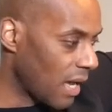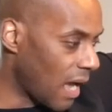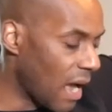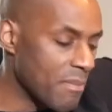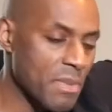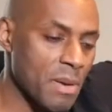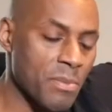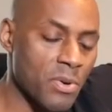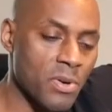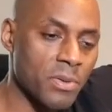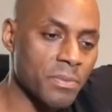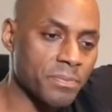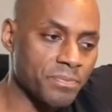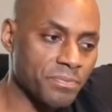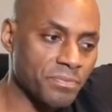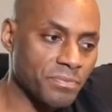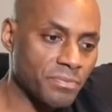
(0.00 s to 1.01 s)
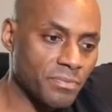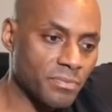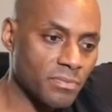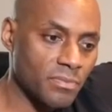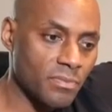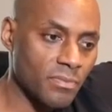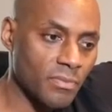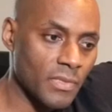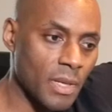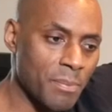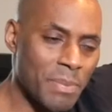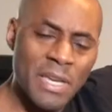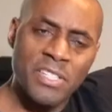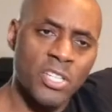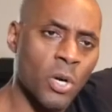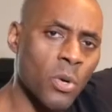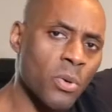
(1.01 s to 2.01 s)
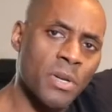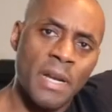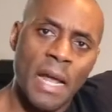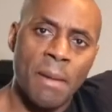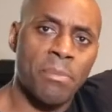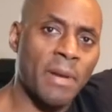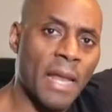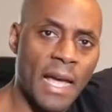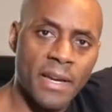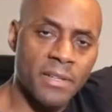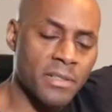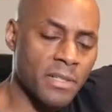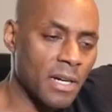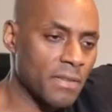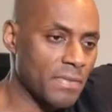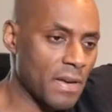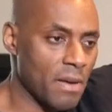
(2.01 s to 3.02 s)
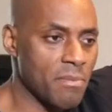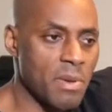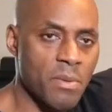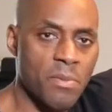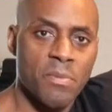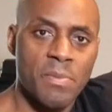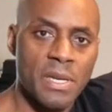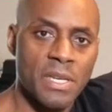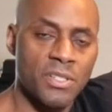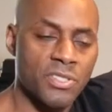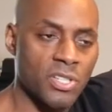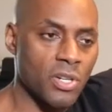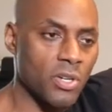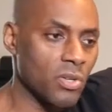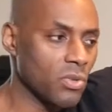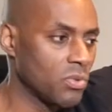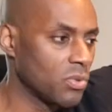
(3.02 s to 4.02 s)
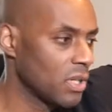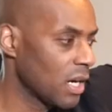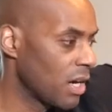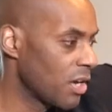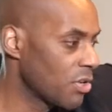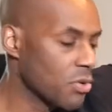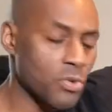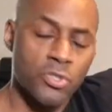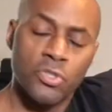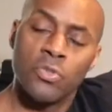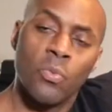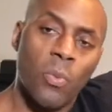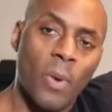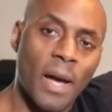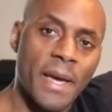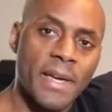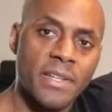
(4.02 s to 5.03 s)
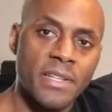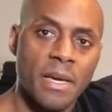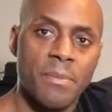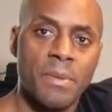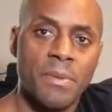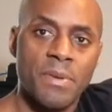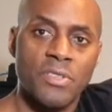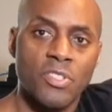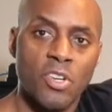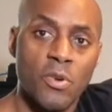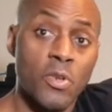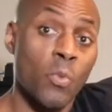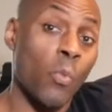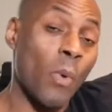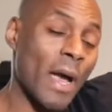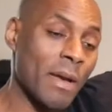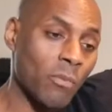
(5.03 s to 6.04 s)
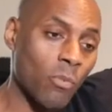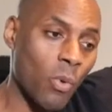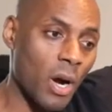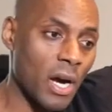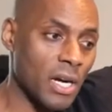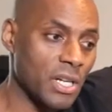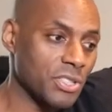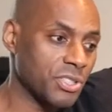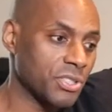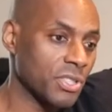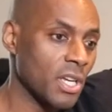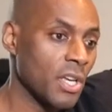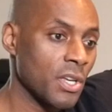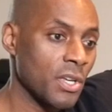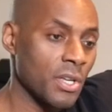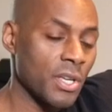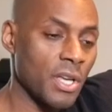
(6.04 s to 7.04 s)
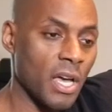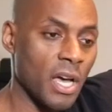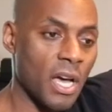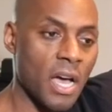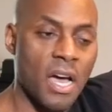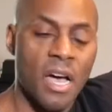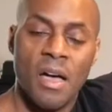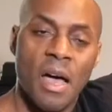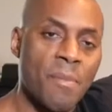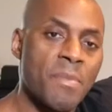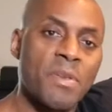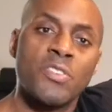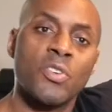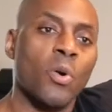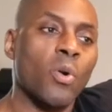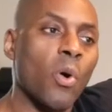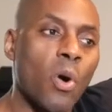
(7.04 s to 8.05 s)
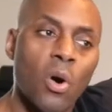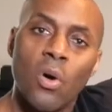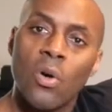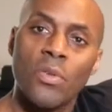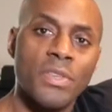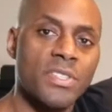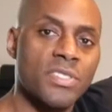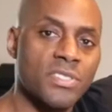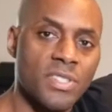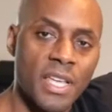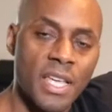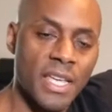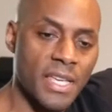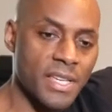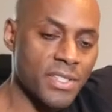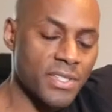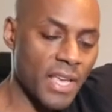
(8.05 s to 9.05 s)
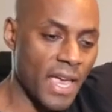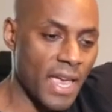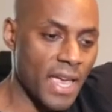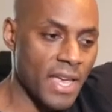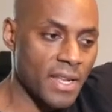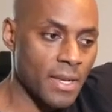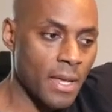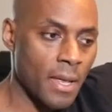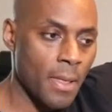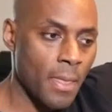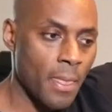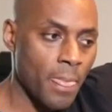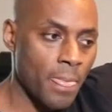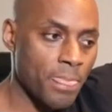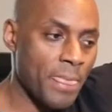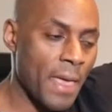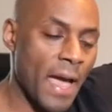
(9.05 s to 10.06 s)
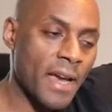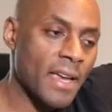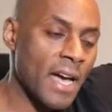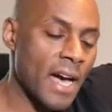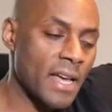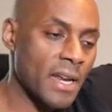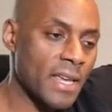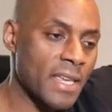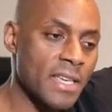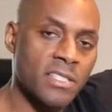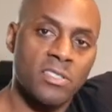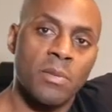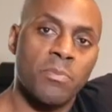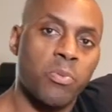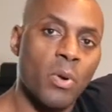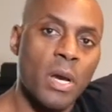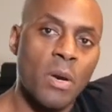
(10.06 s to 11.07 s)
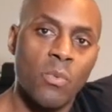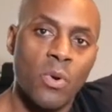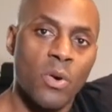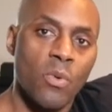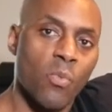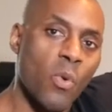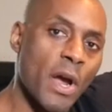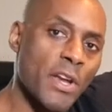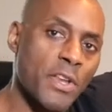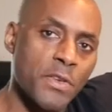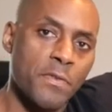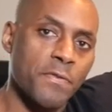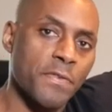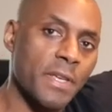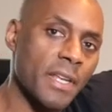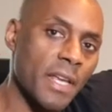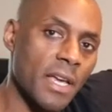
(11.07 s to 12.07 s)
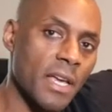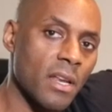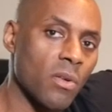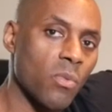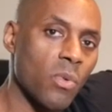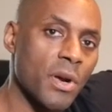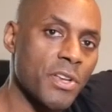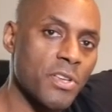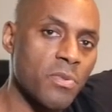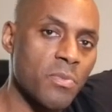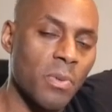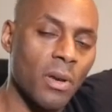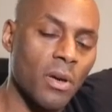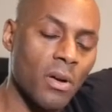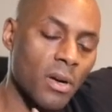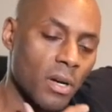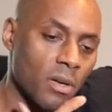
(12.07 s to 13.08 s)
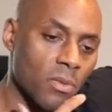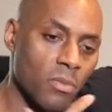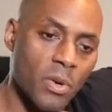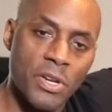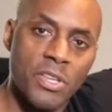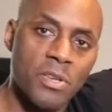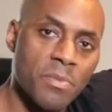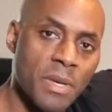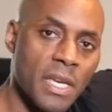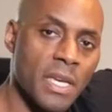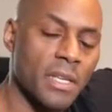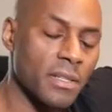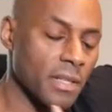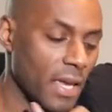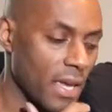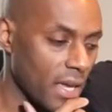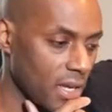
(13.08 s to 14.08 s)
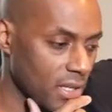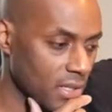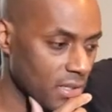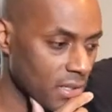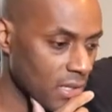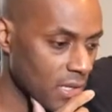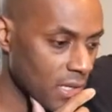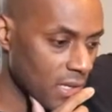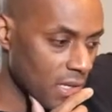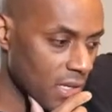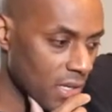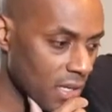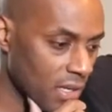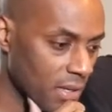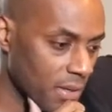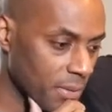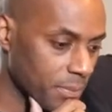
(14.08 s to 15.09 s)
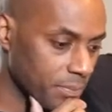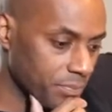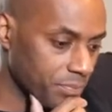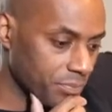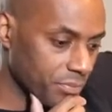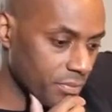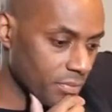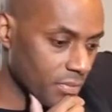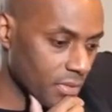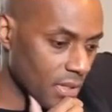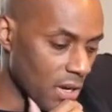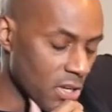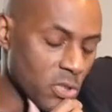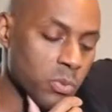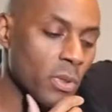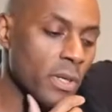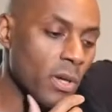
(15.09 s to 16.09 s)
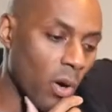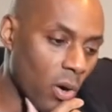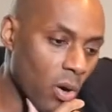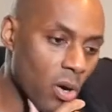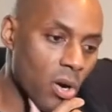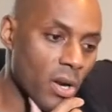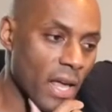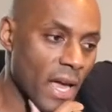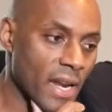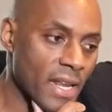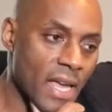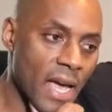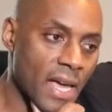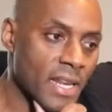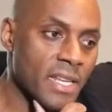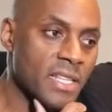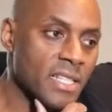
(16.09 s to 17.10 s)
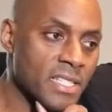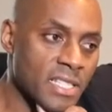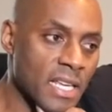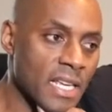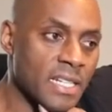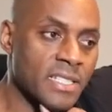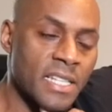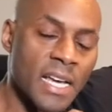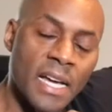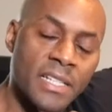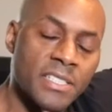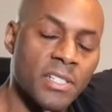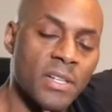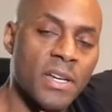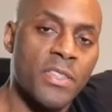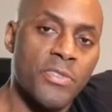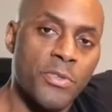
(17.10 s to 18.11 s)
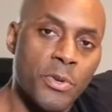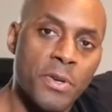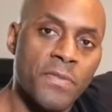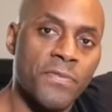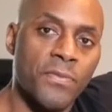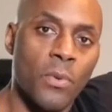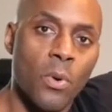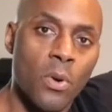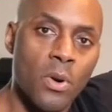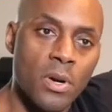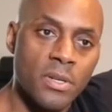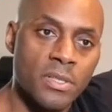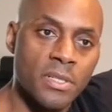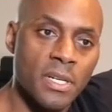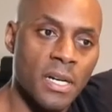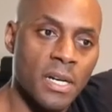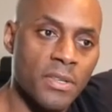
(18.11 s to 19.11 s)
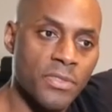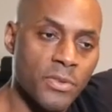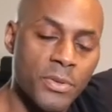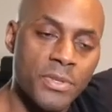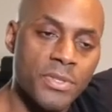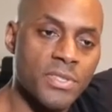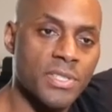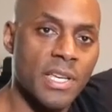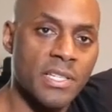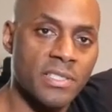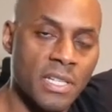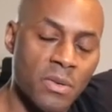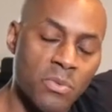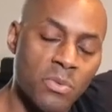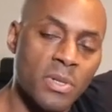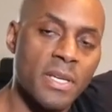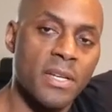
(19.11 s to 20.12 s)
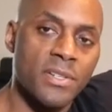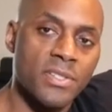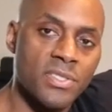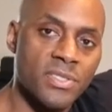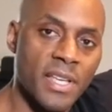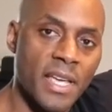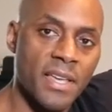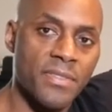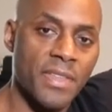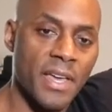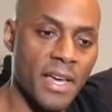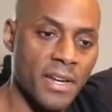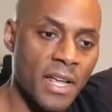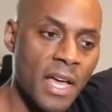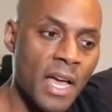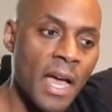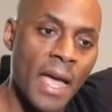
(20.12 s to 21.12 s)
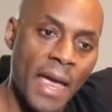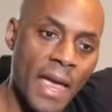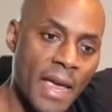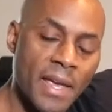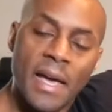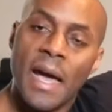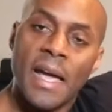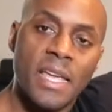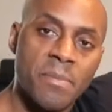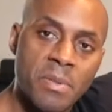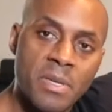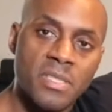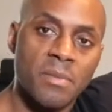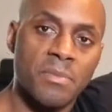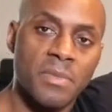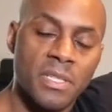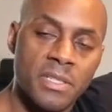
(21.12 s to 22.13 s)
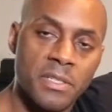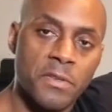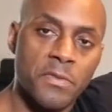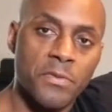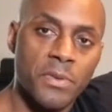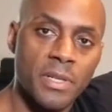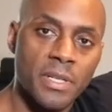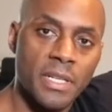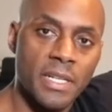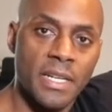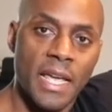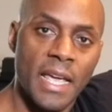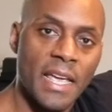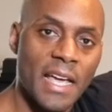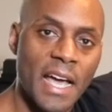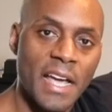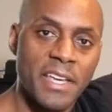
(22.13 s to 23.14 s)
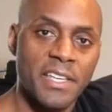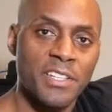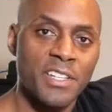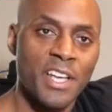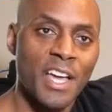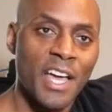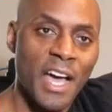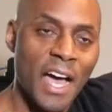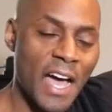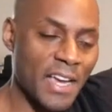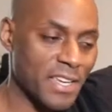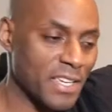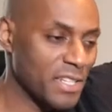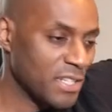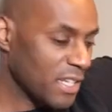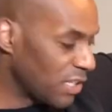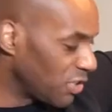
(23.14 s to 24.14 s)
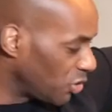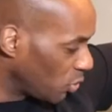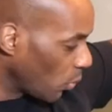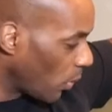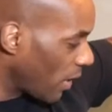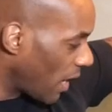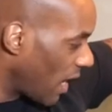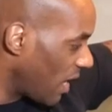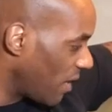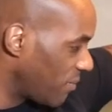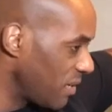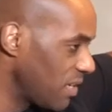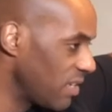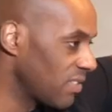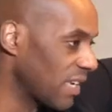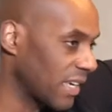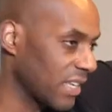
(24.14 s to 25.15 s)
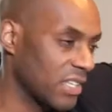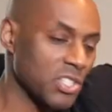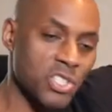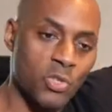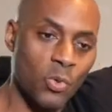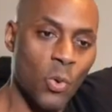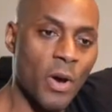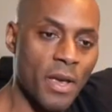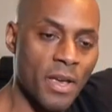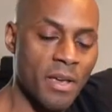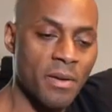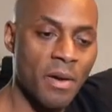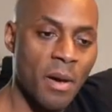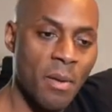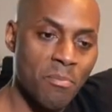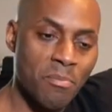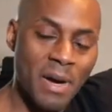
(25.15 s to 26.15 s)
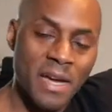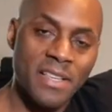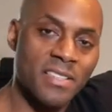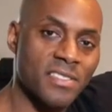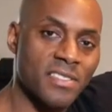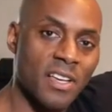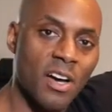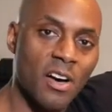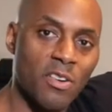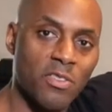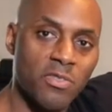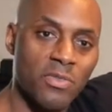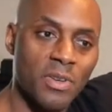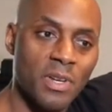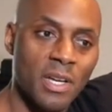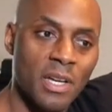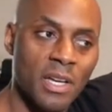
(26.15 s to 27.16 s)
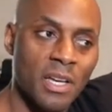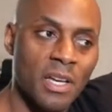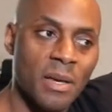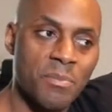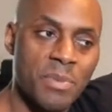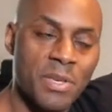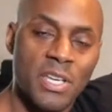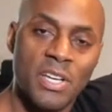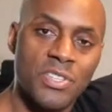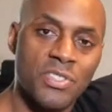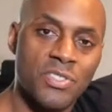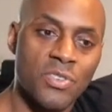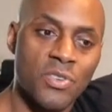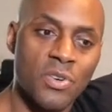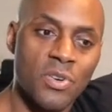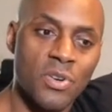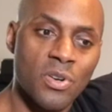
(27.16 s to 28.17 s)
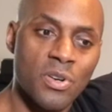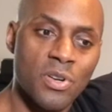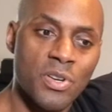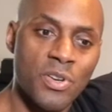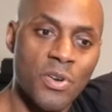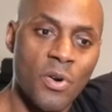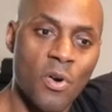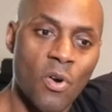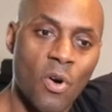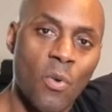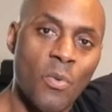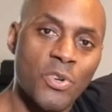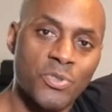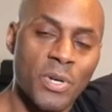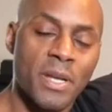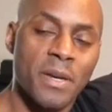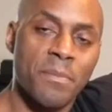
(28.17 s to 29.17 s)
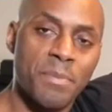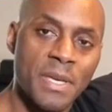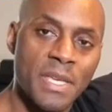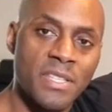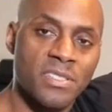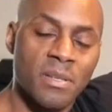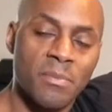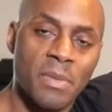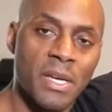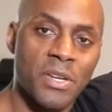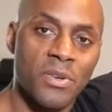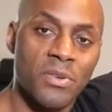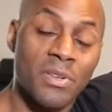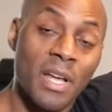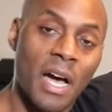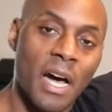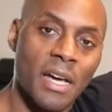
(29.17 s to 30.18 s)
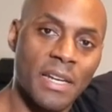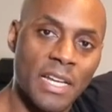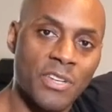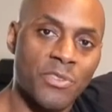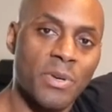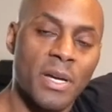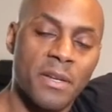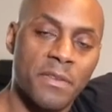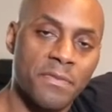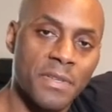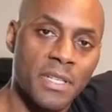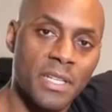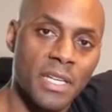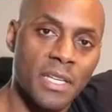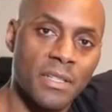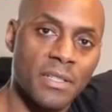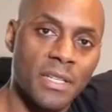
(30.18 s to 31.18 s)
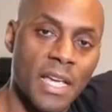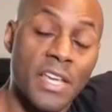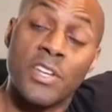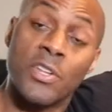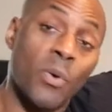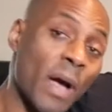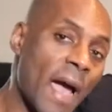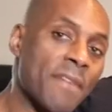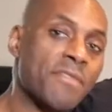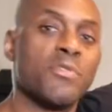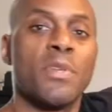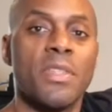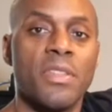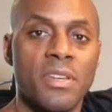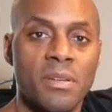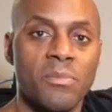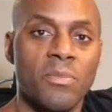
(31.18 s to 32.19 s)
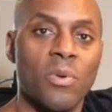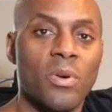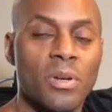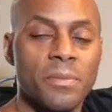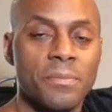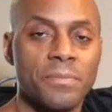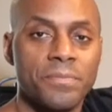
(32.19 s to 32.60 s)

I remember being told not black enough. I remember being told you're too white. I've been told you're whitewashed. Uh, I've been told all these things, and that kind of gets to the point where where do you fit in? Where do you belong? What do you mean? And it's really hard. I didn't, I didn't until I hit thirty-four, thirty-six, I really understand that, hey, I could be something different. And hey, I could, I can enjoy hobbies. I can enjoy myself because you're, you're always trying to be somebody you're not and try to fit in. And you don't have to do it anymore.